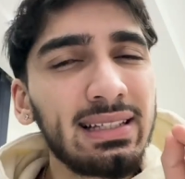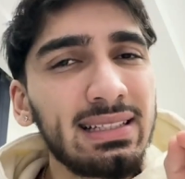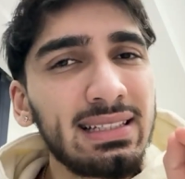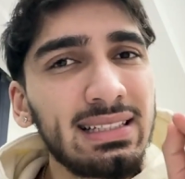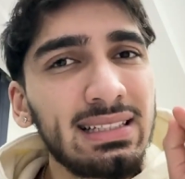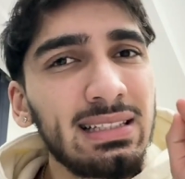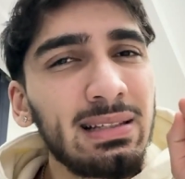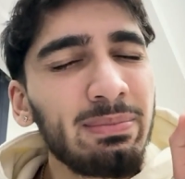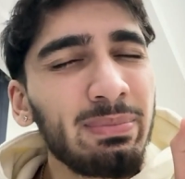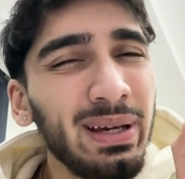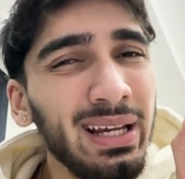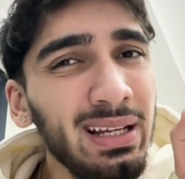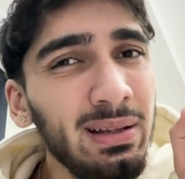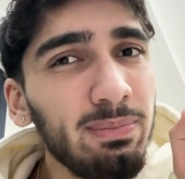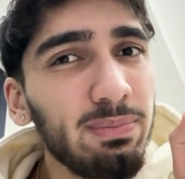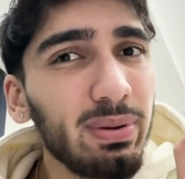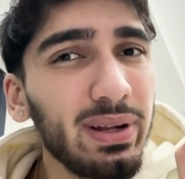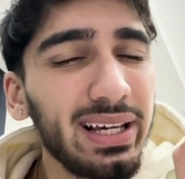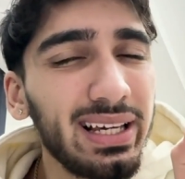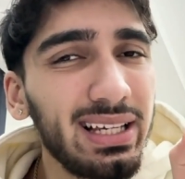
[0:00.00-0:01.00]
this is the
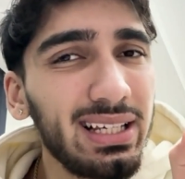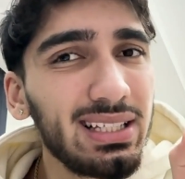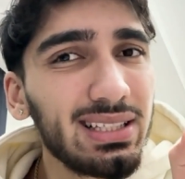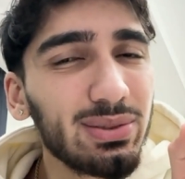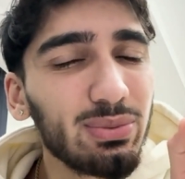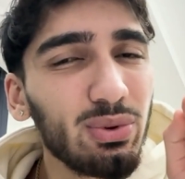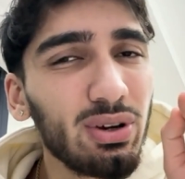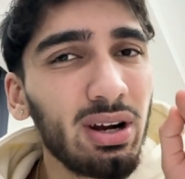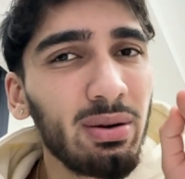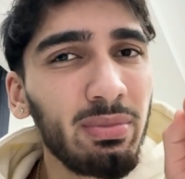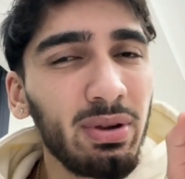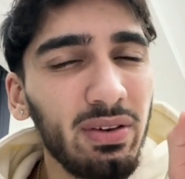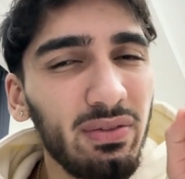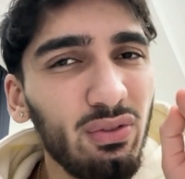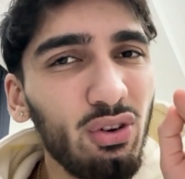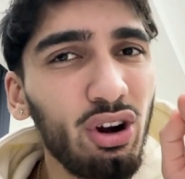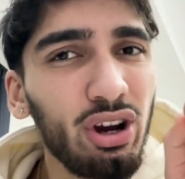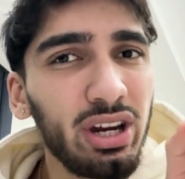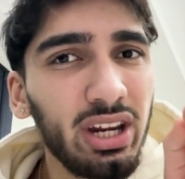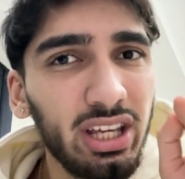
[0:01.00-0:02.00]
main place where I'm
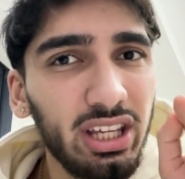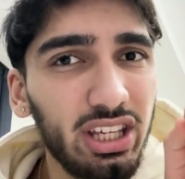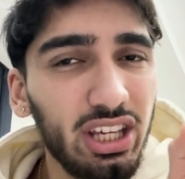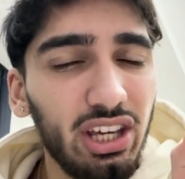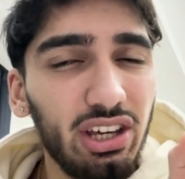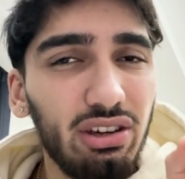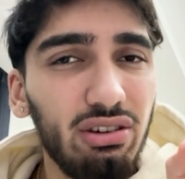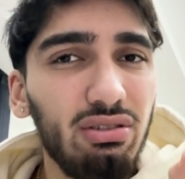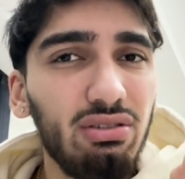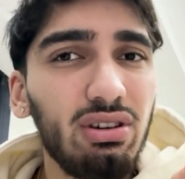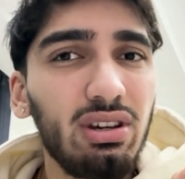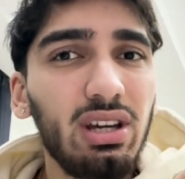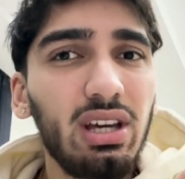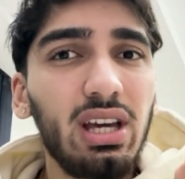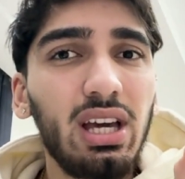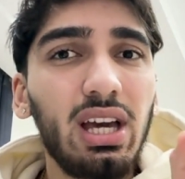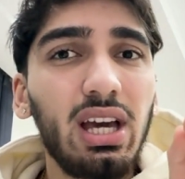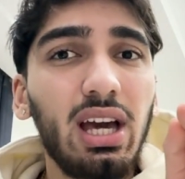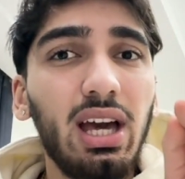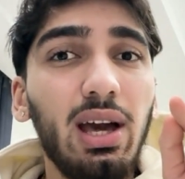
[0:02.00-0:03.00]
inviting you,
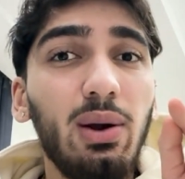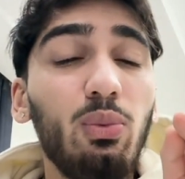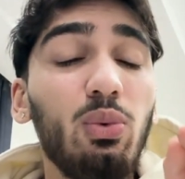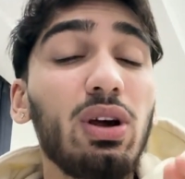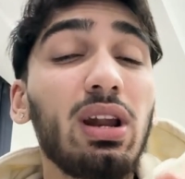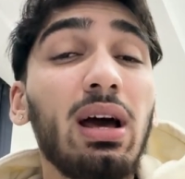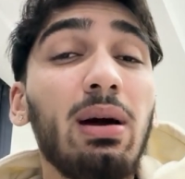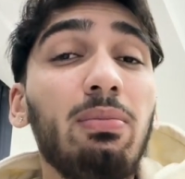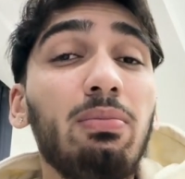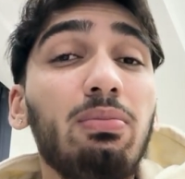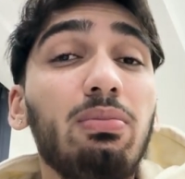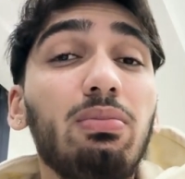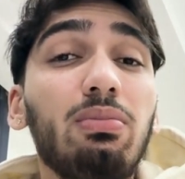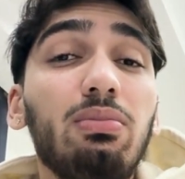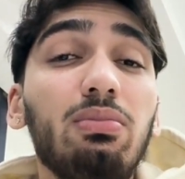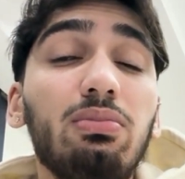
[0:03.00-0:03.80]
where I